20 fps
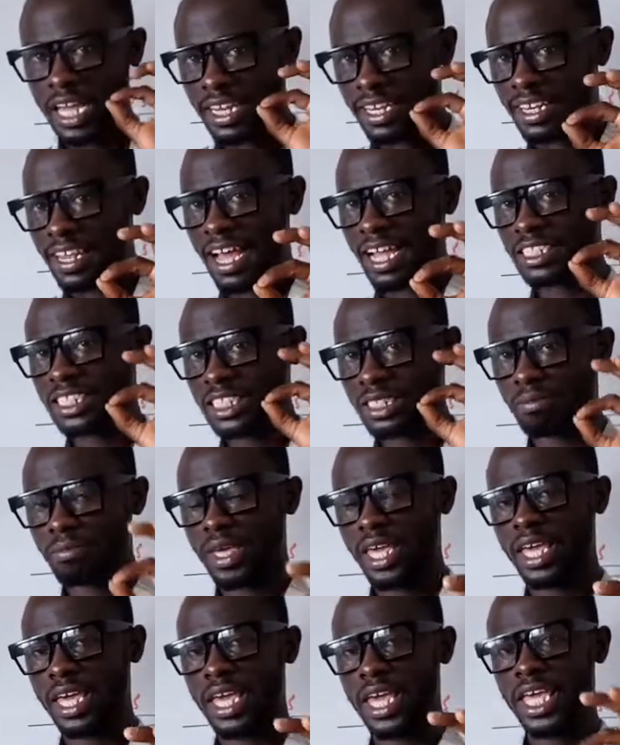That
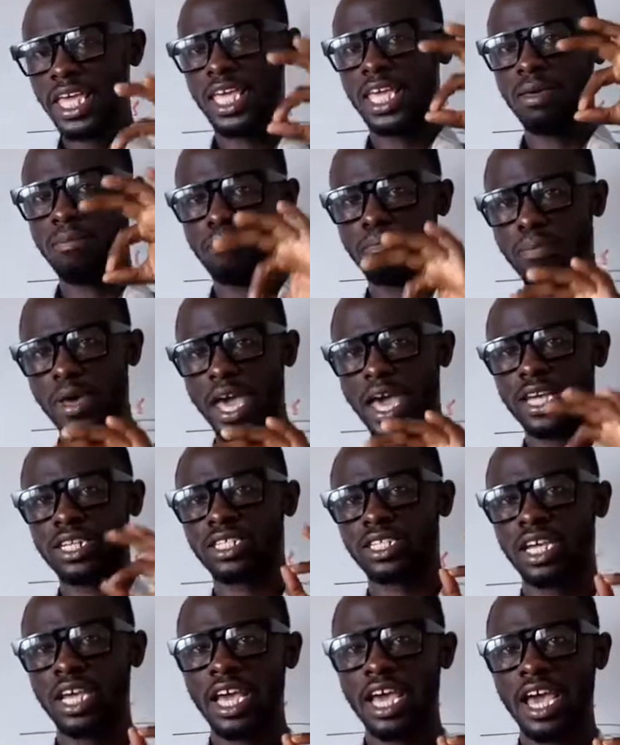may impede
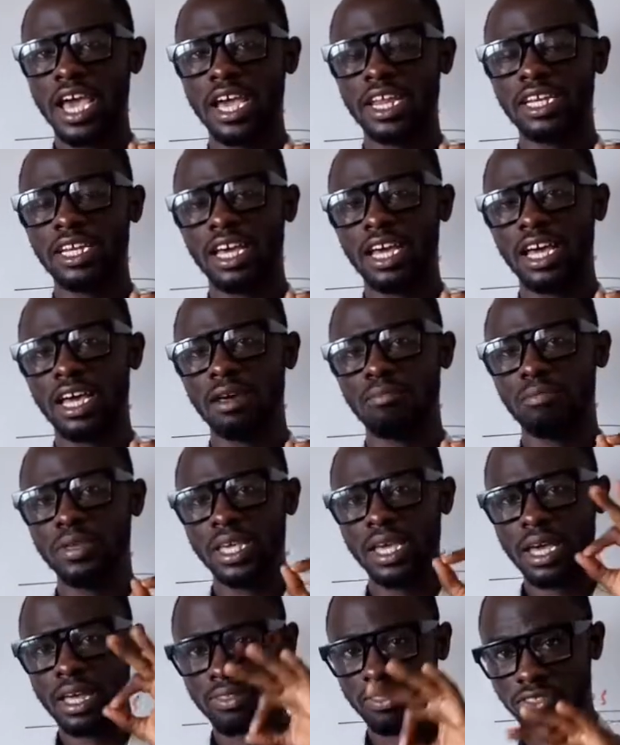and
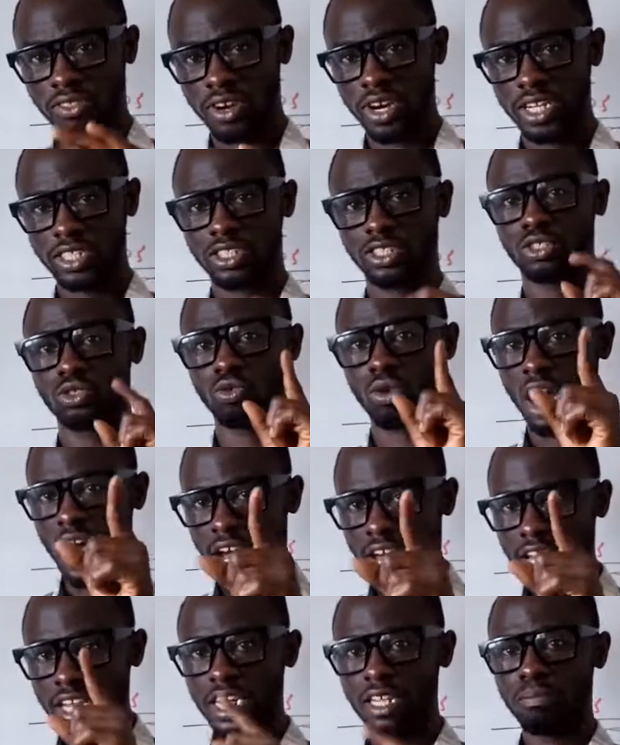be a threat to our
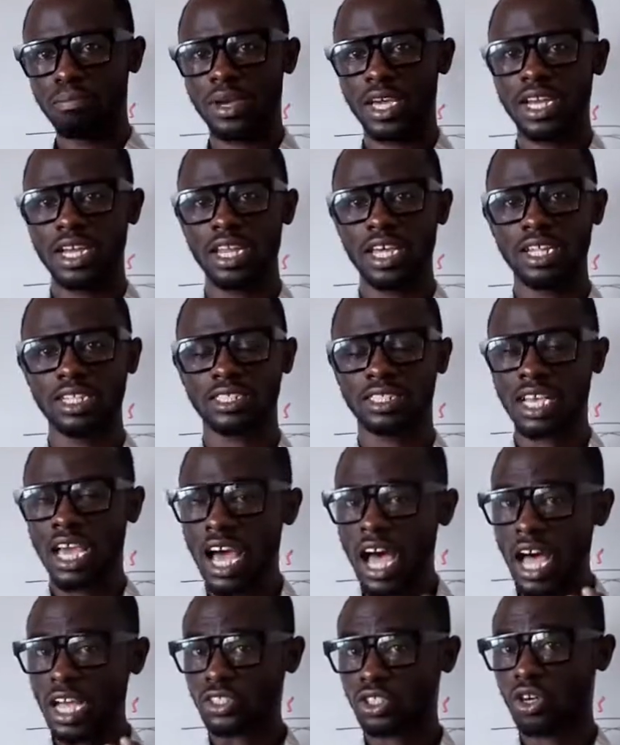independence
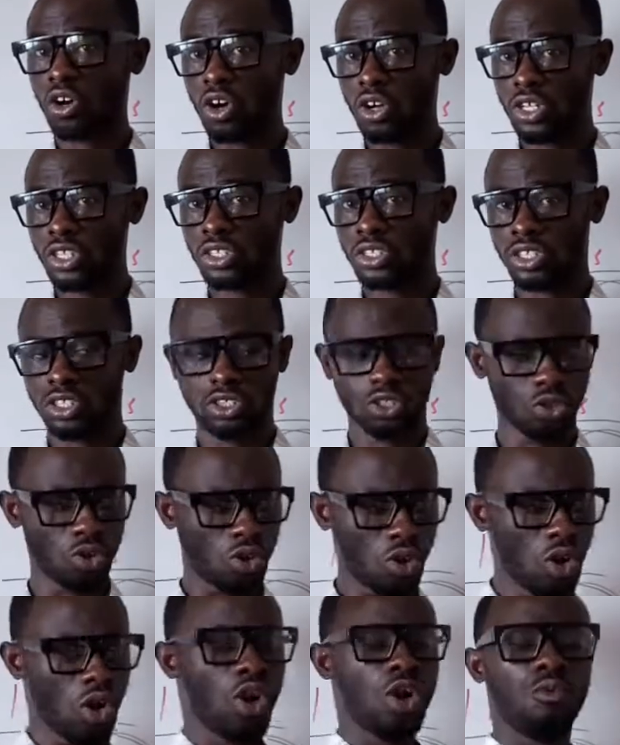as auditors. So
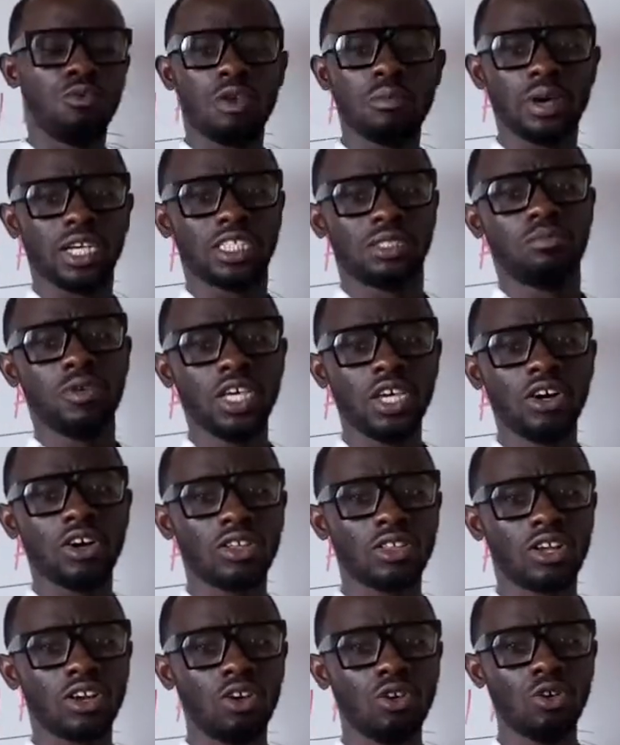we must be on
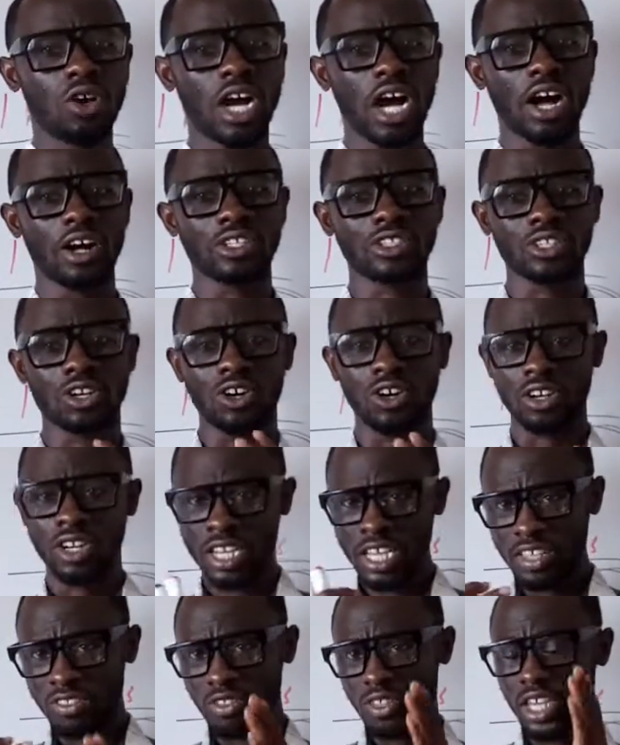the lookout on
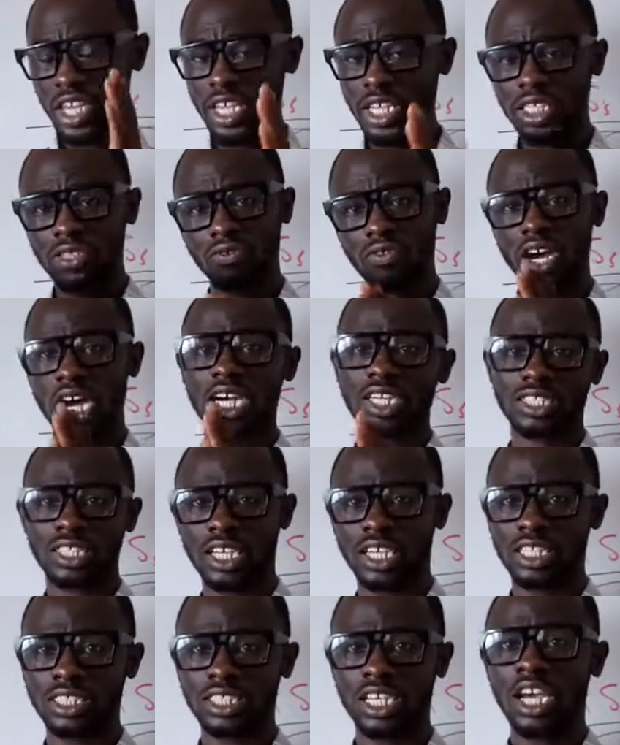these
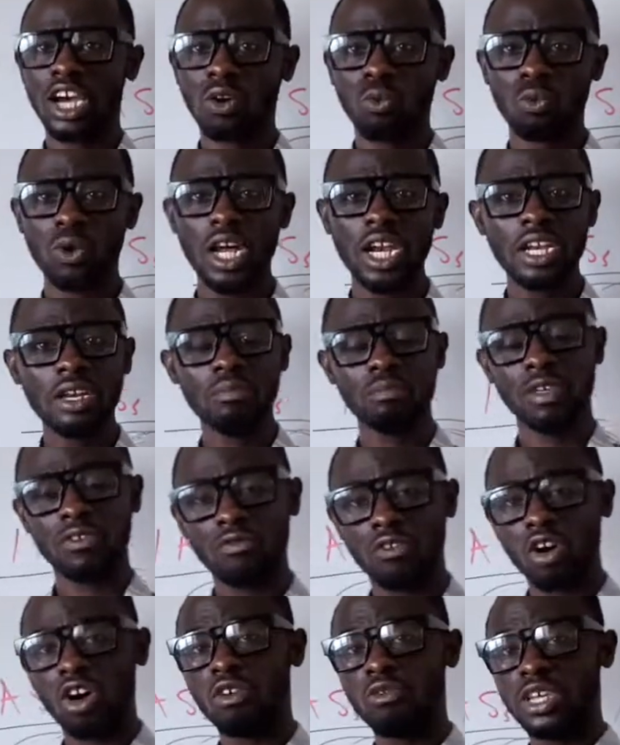factors
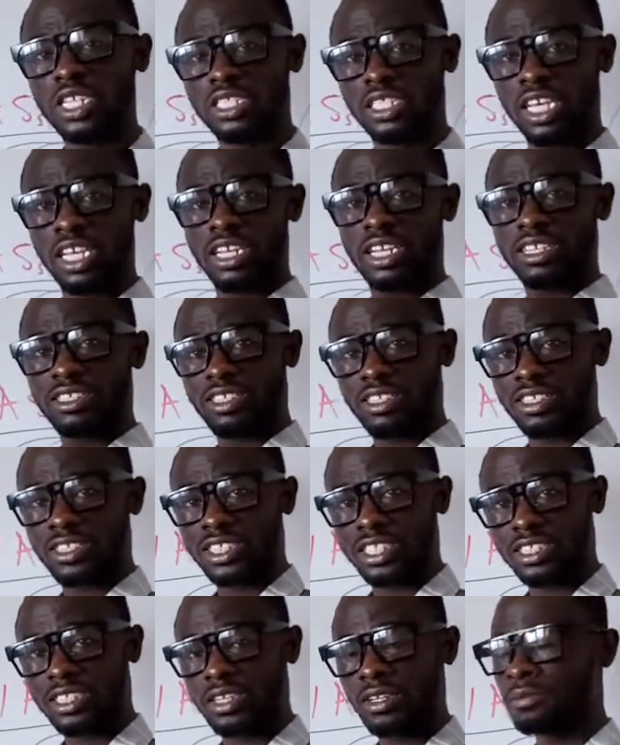before we take the
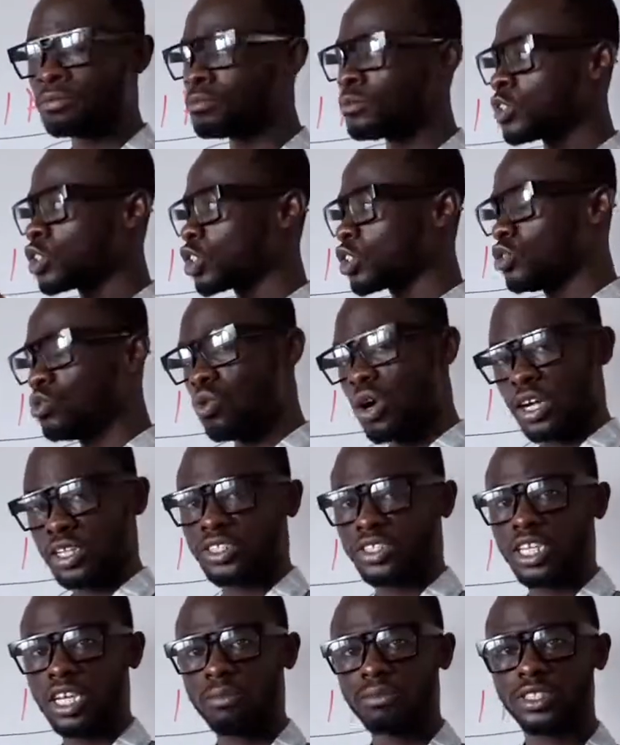decision to
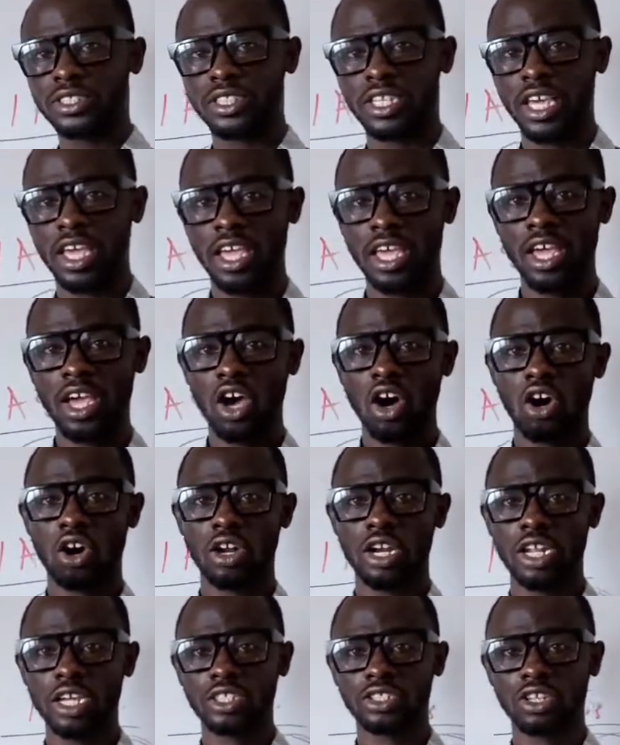accept the
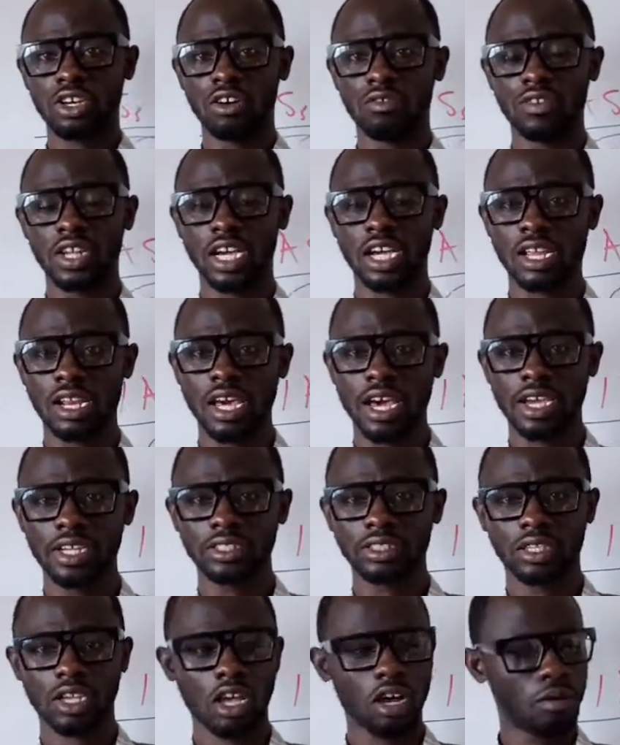audit of the
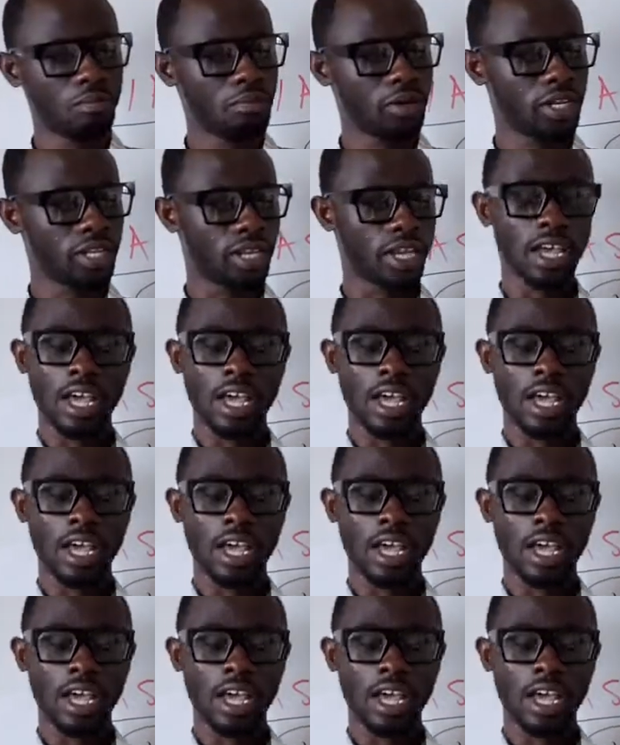client's company.